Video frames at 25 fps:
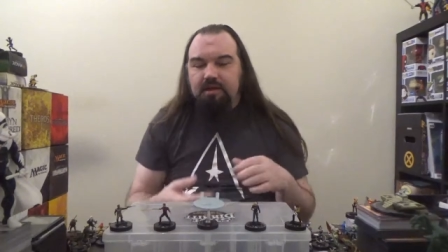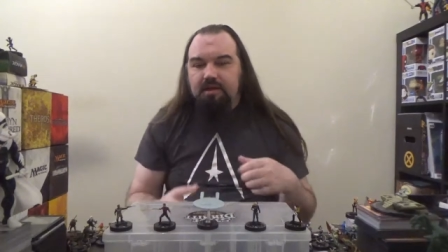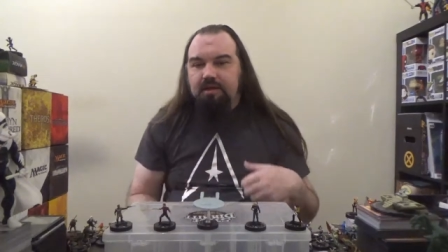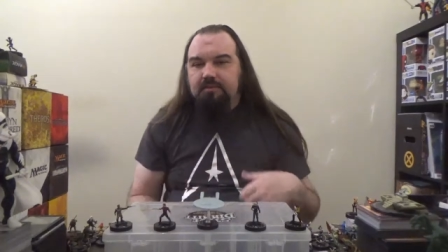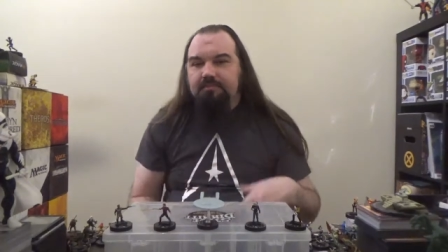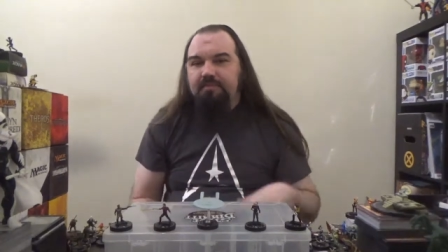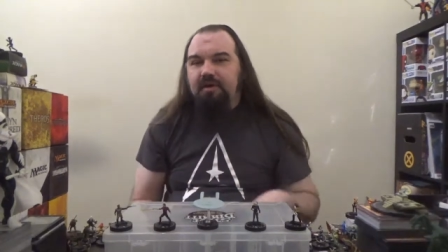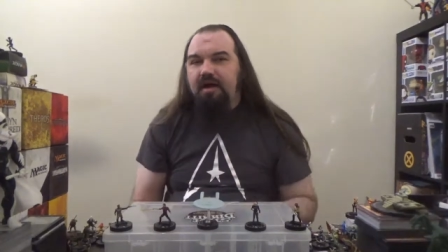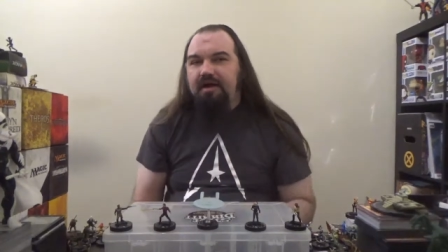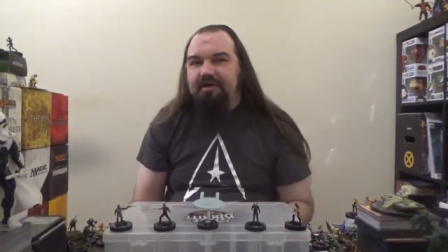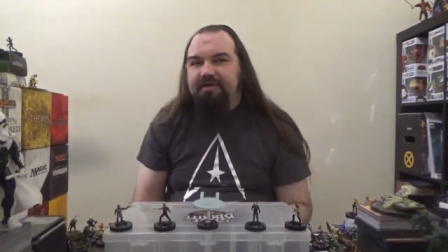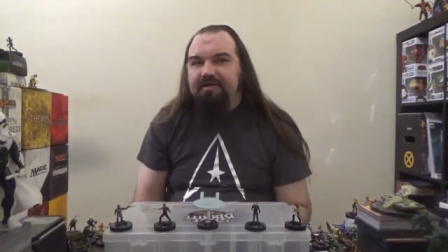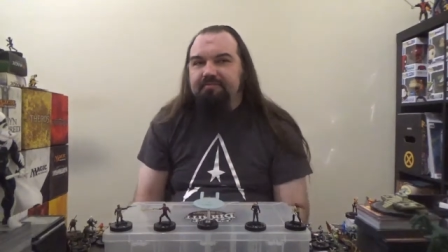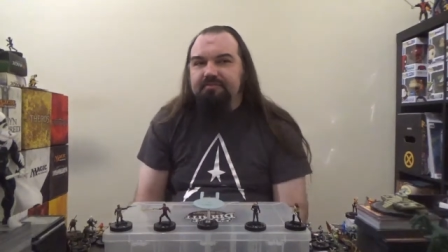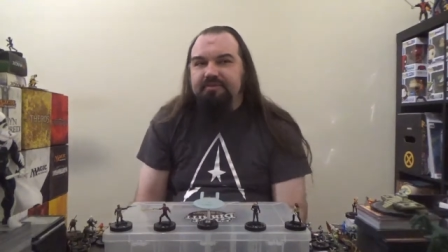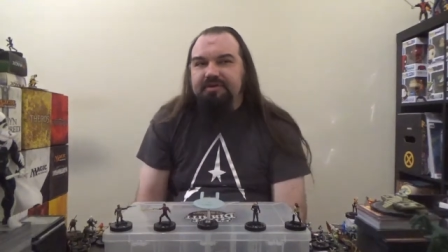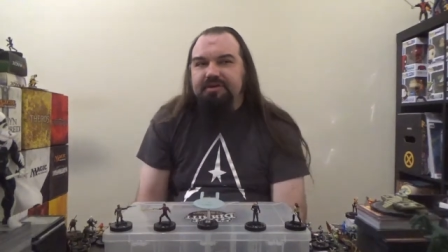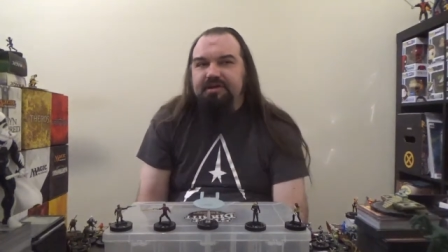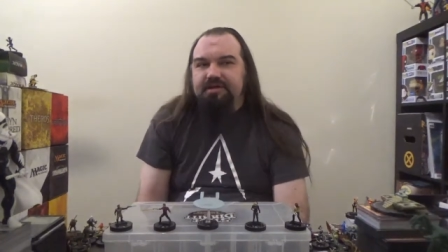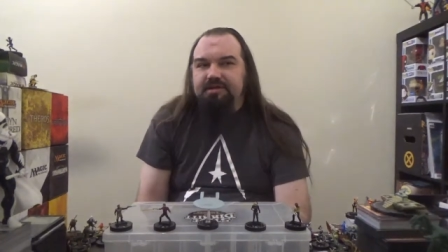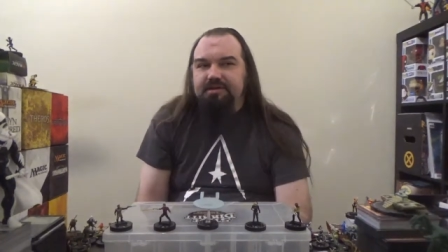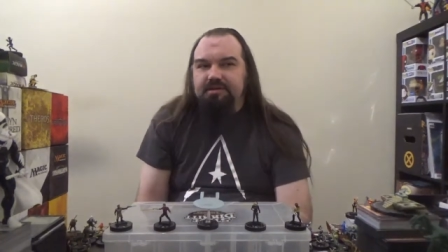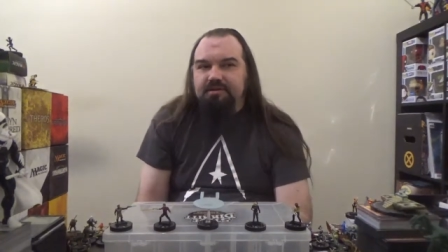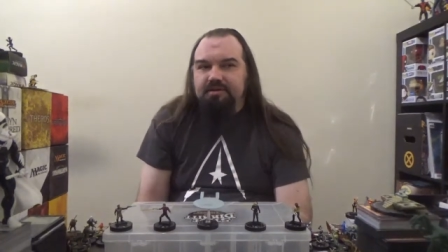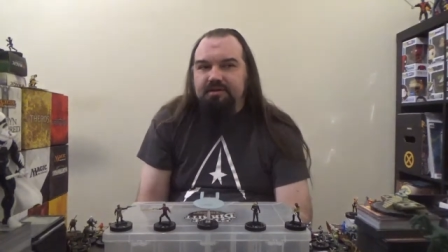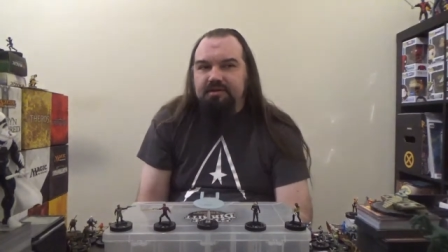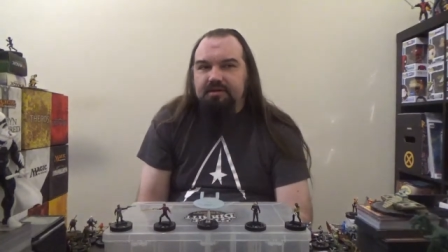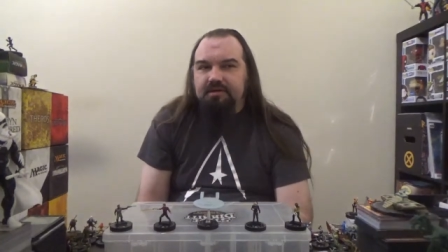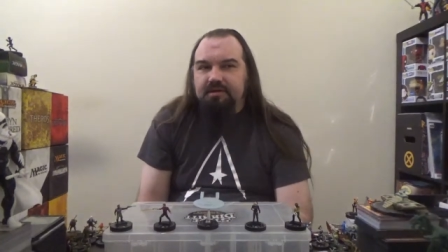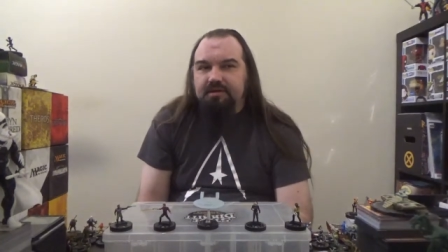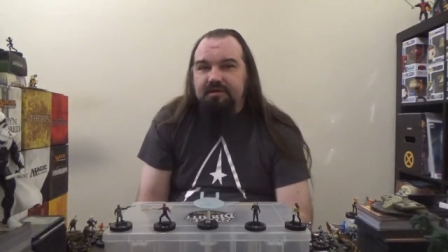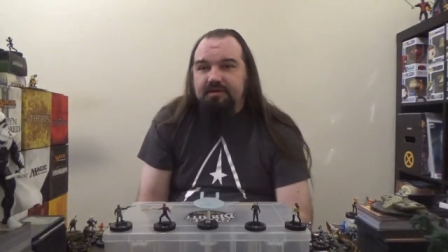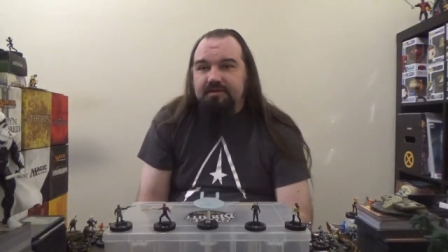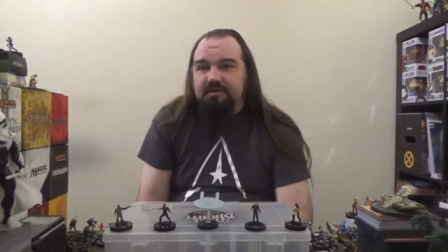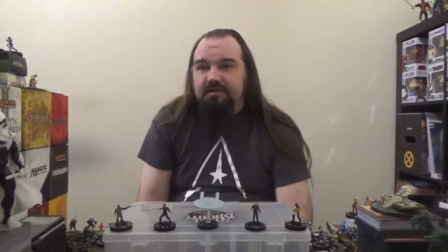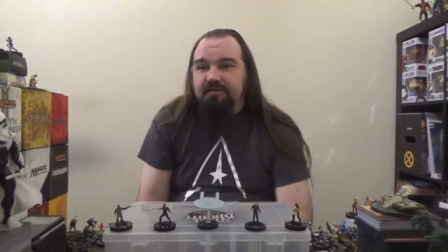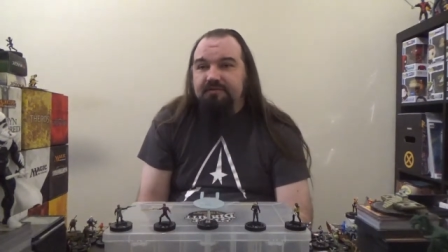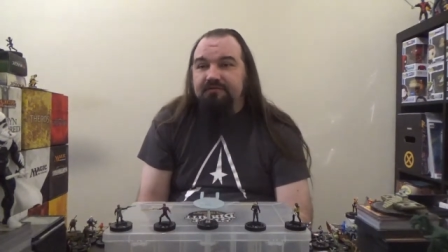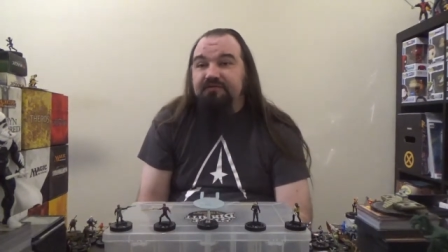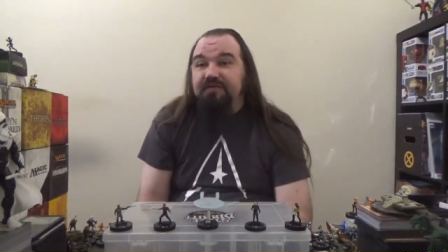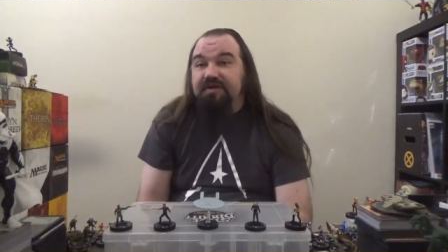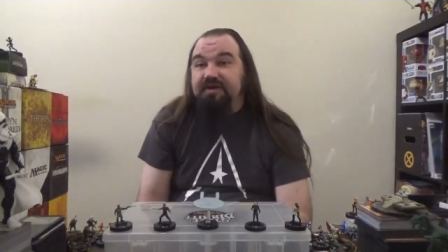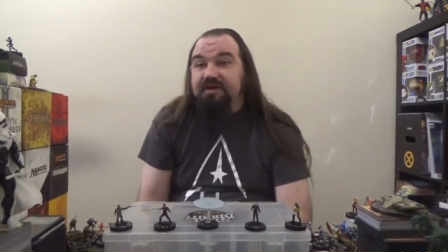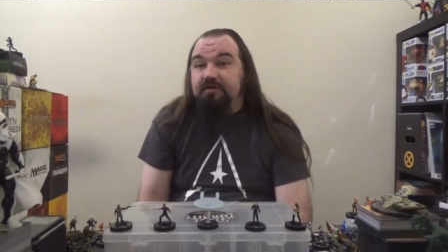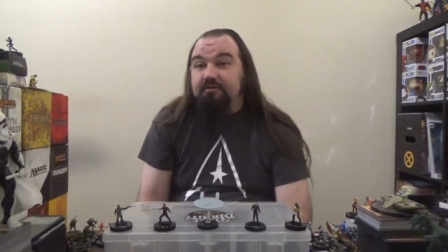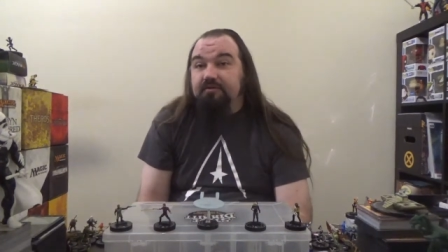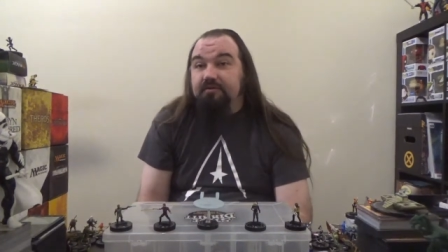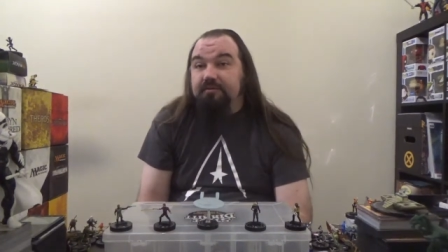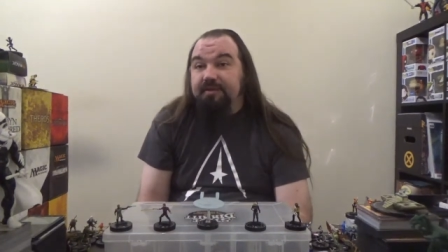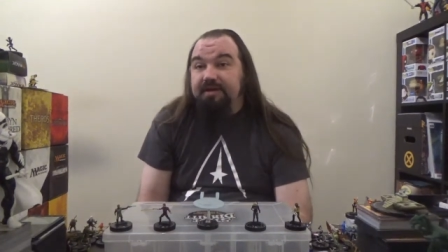possibly, the
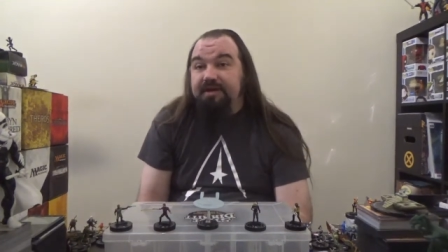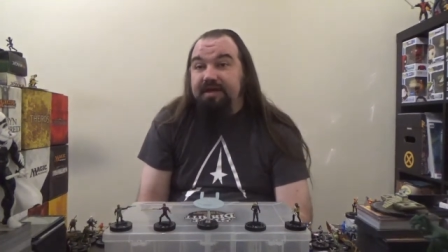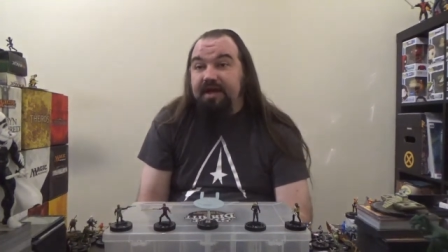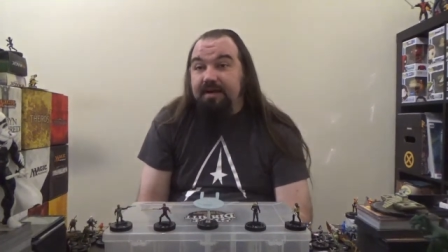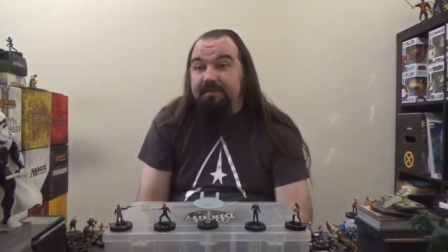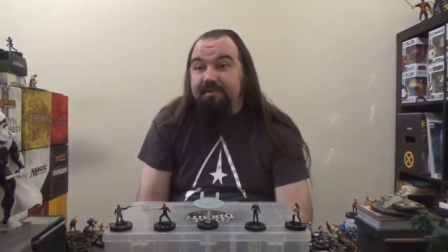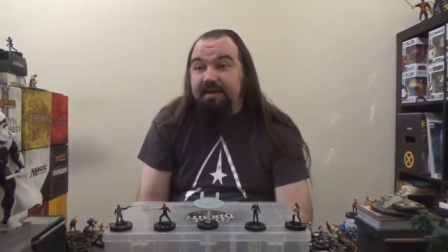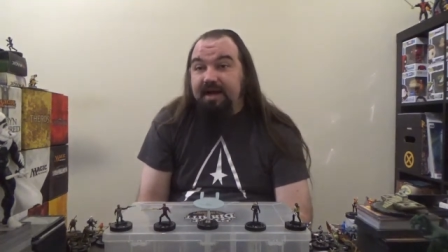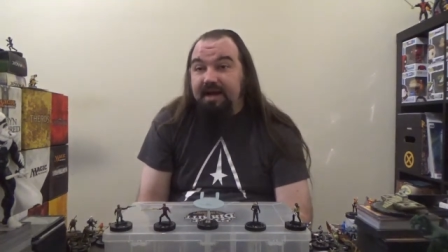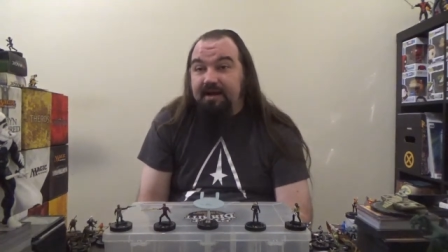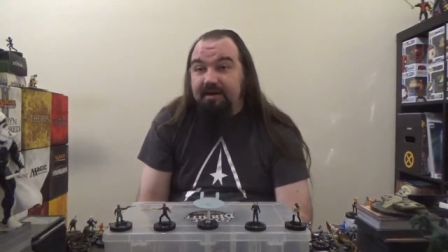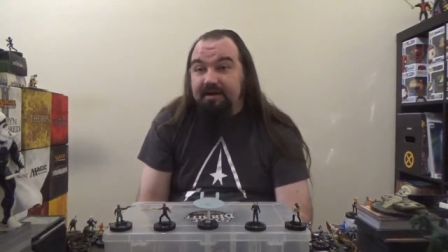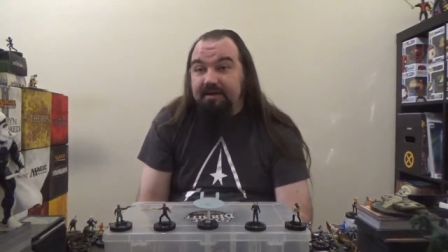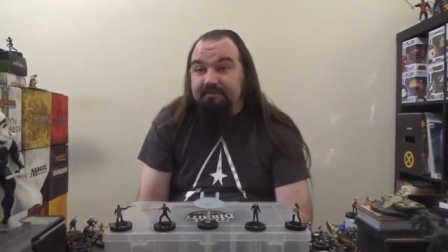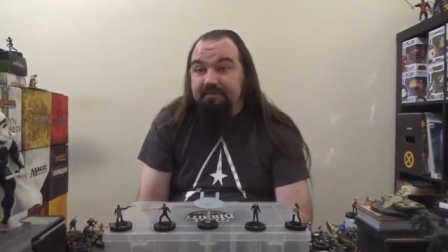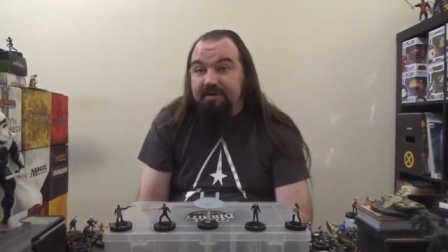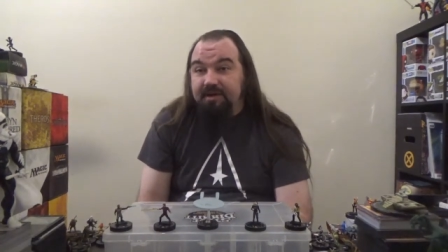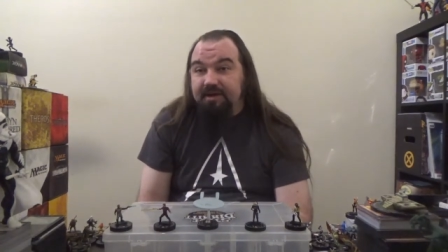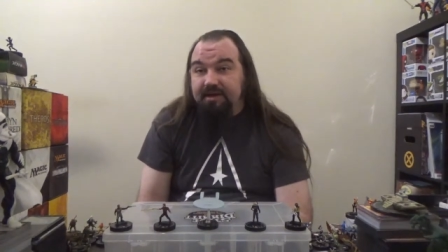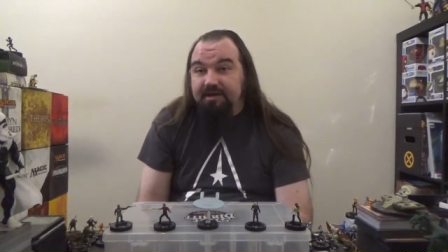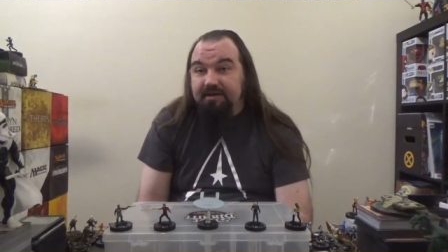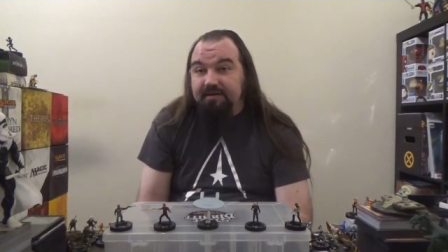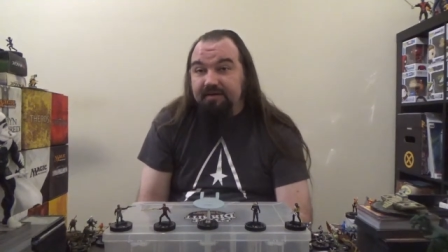figure would be named Harry Mudd,